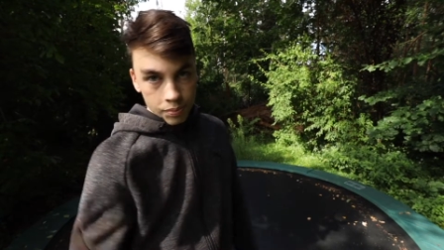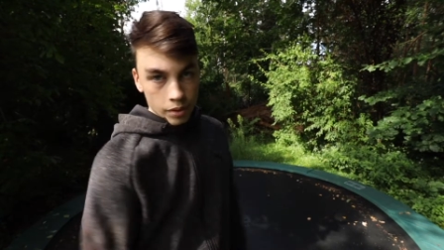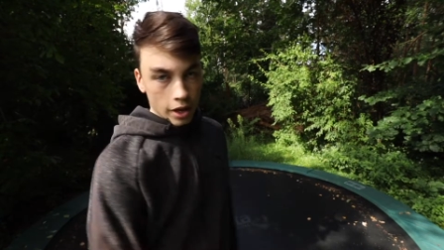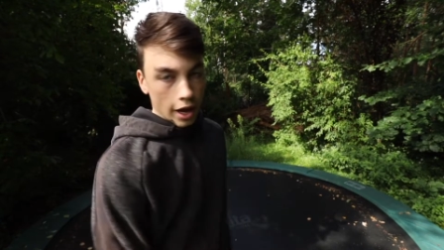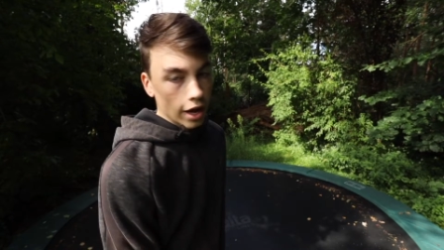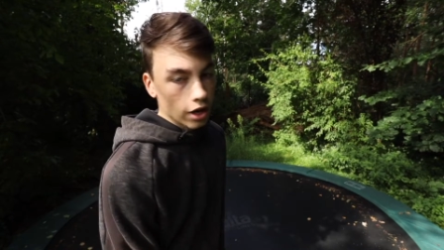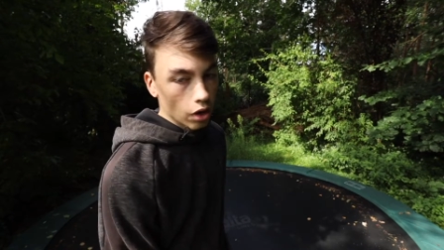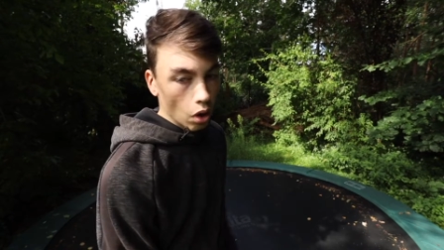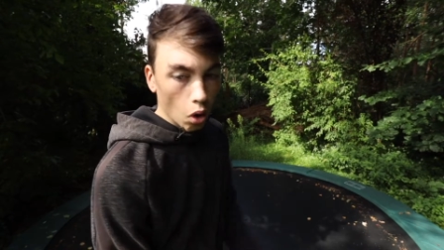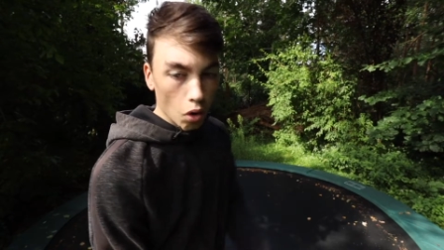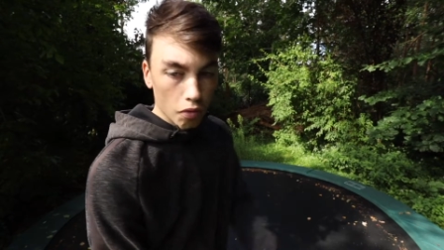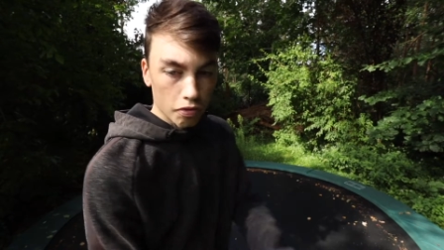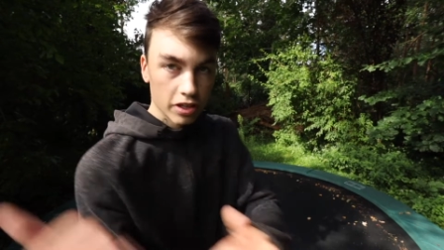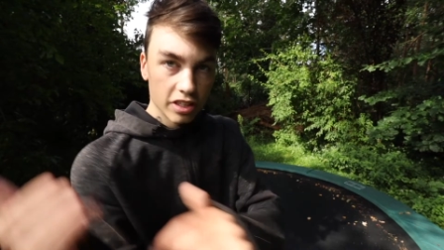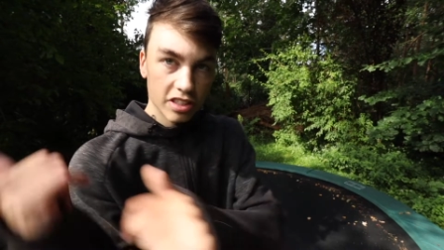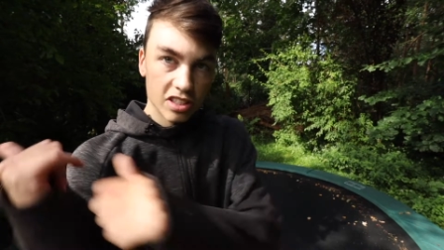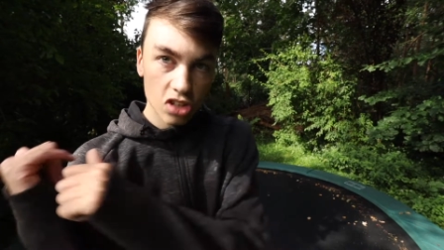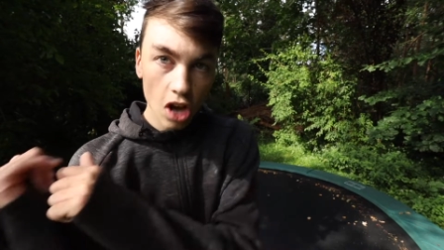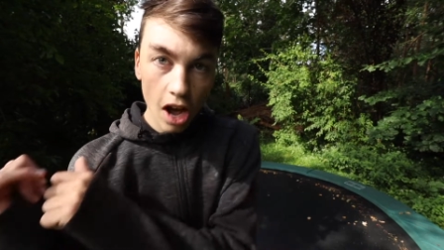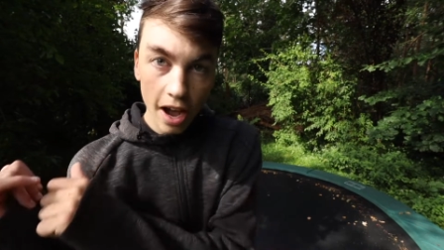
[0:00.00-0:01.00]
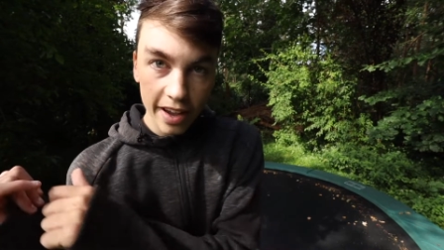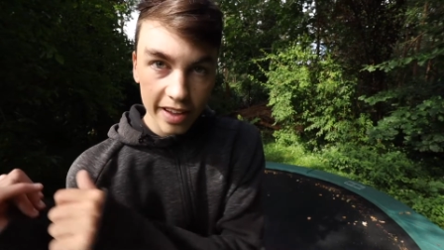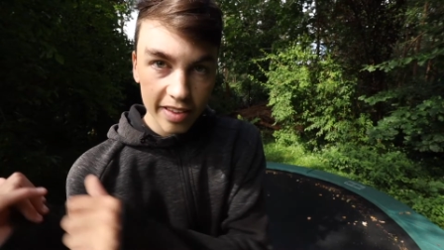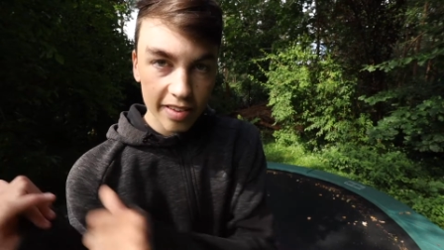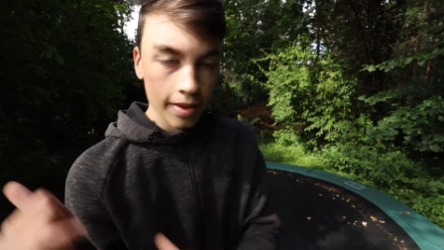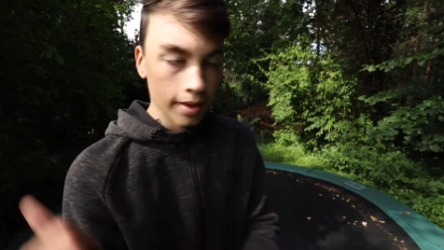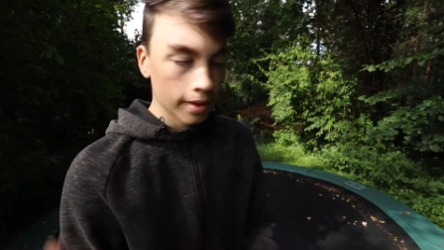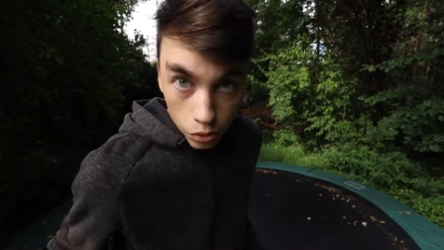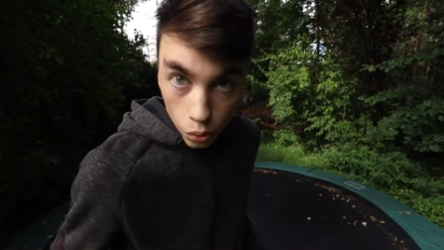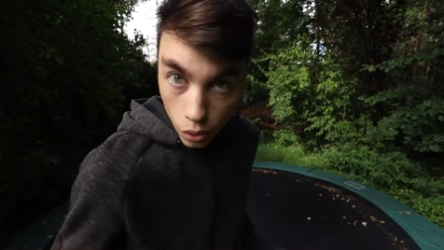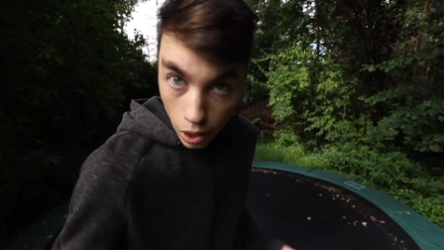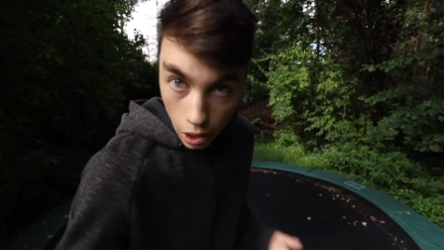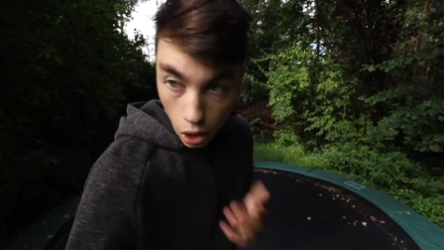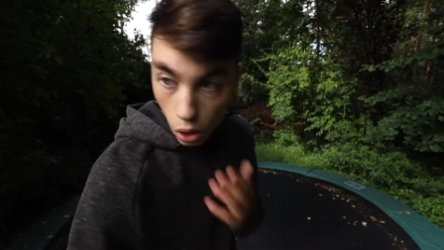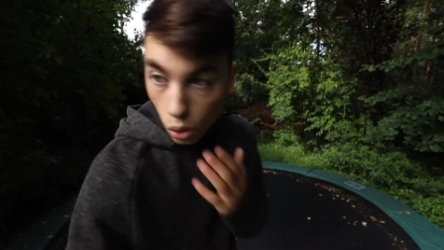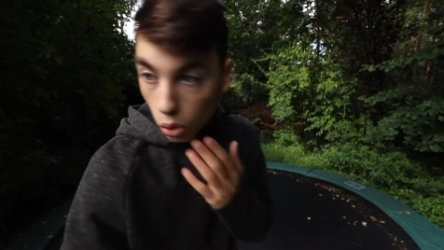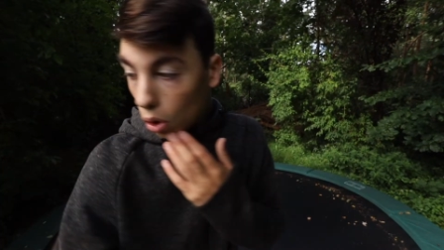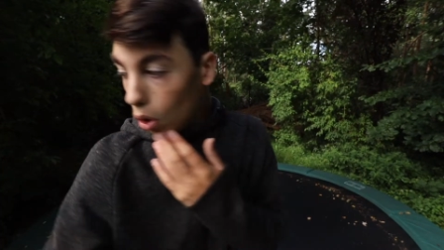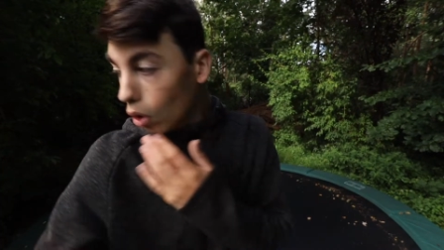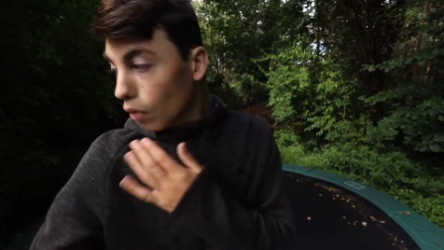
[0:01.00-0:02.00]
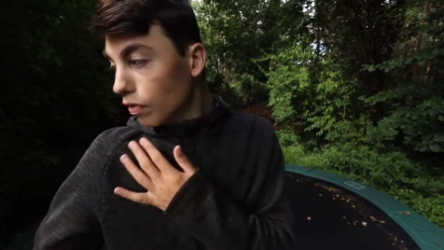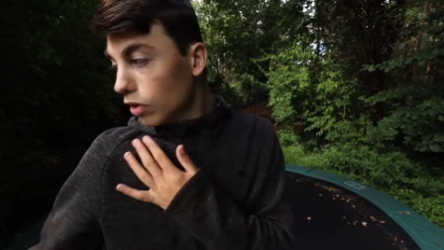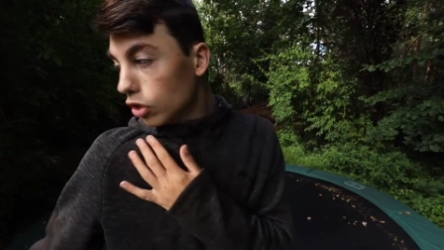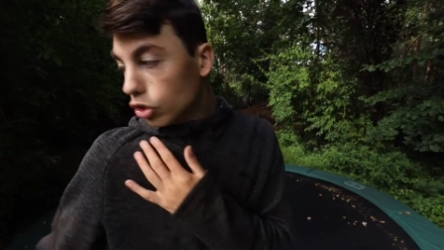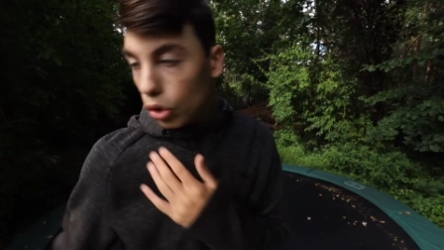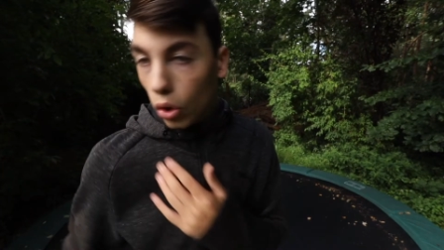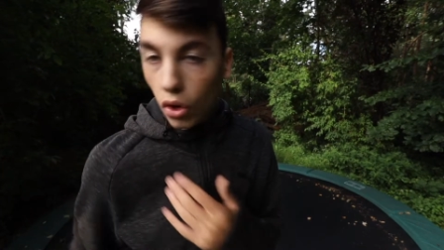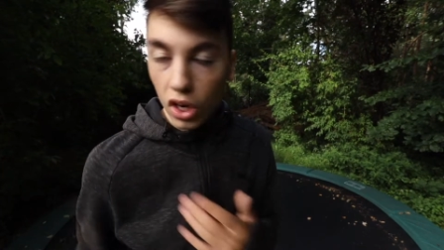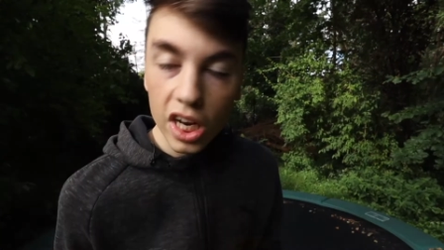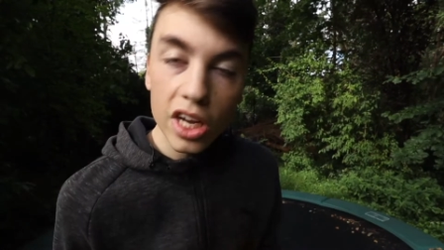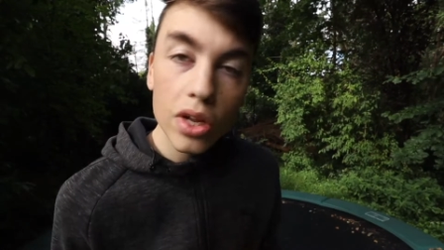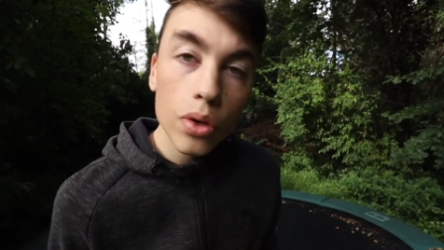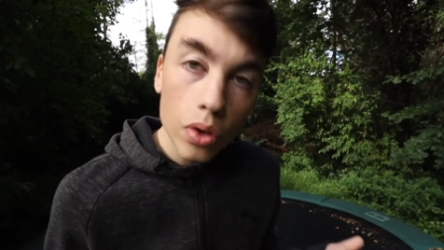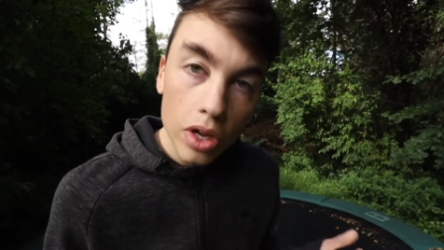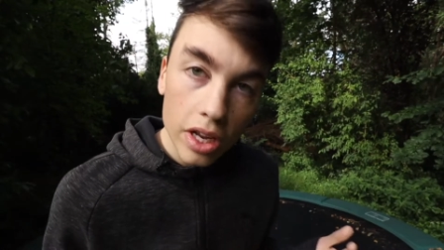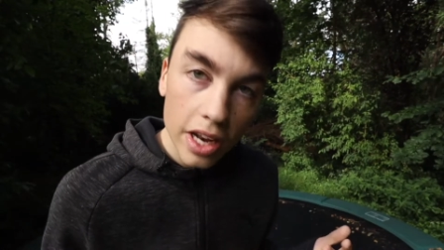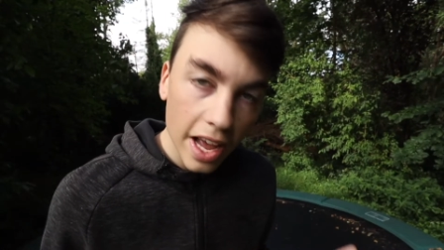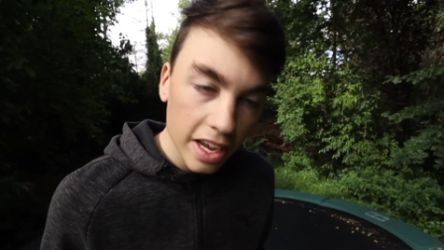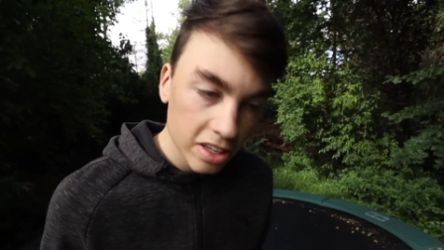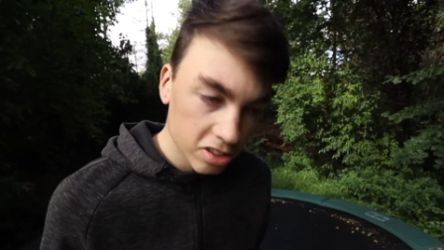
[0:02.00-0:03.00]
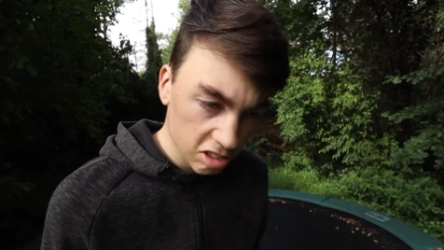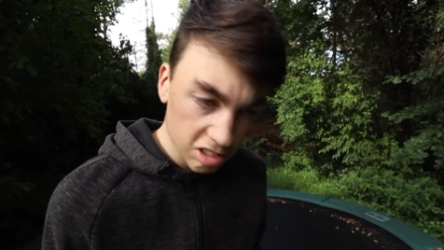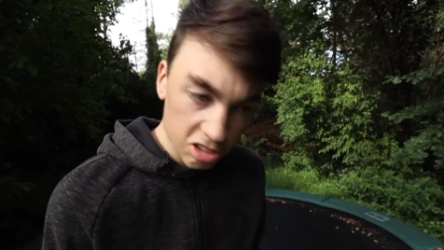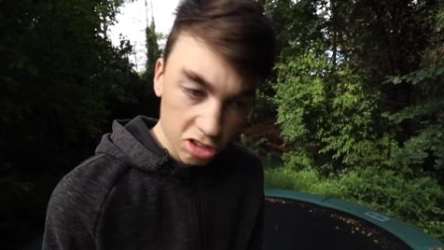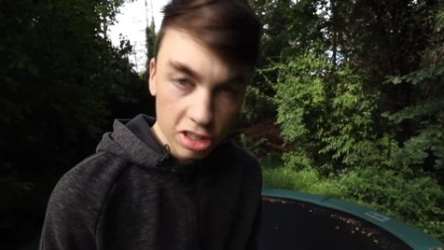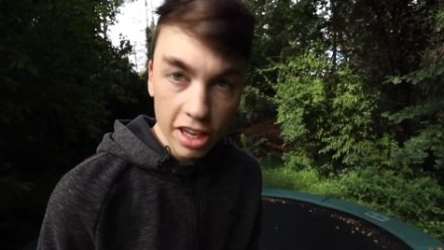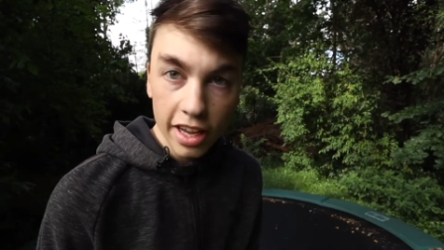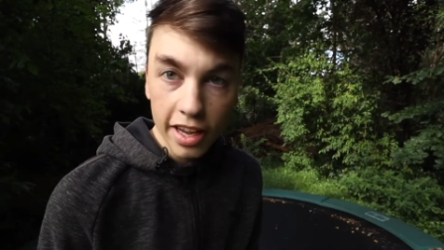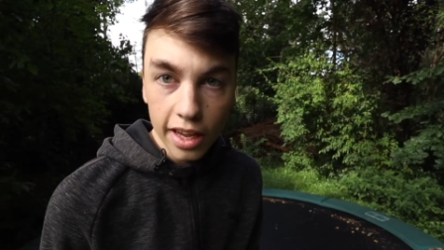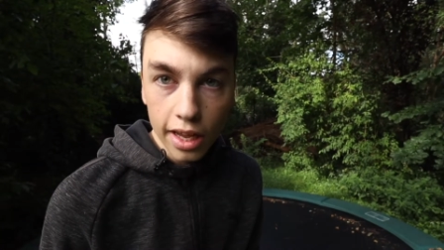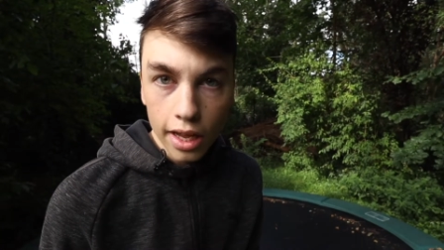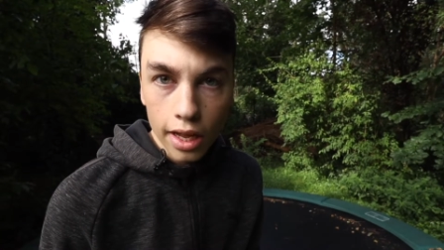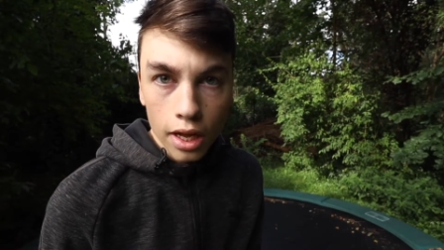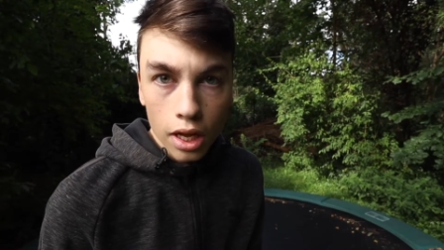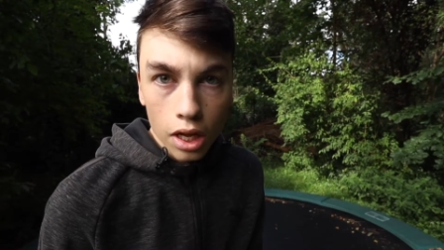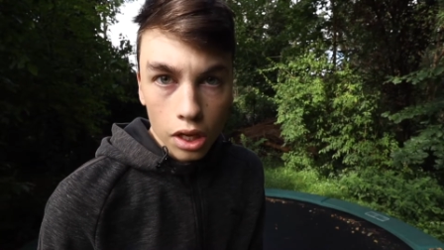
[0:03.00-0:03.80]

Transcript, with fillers: and over the side. You can look over your shoulder and you can actually see